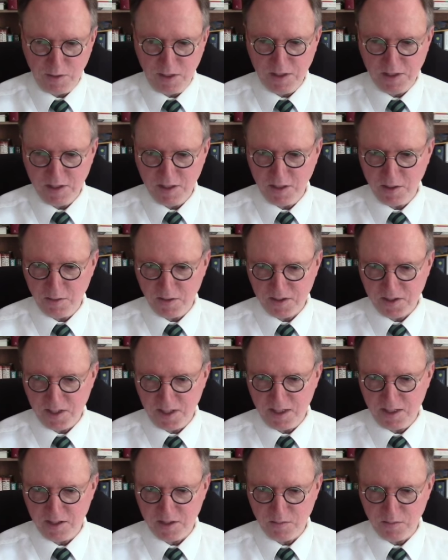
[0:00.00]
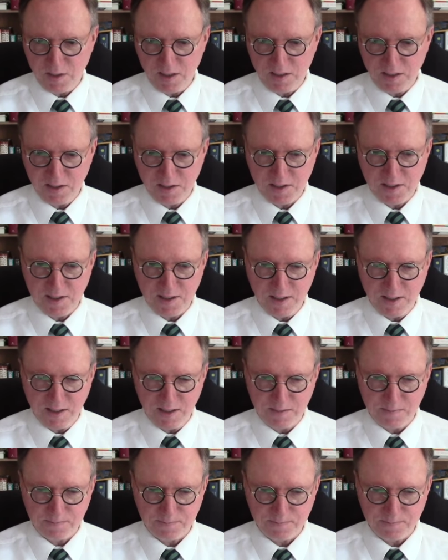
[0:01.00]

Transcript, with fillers: P C U S A is what it is today.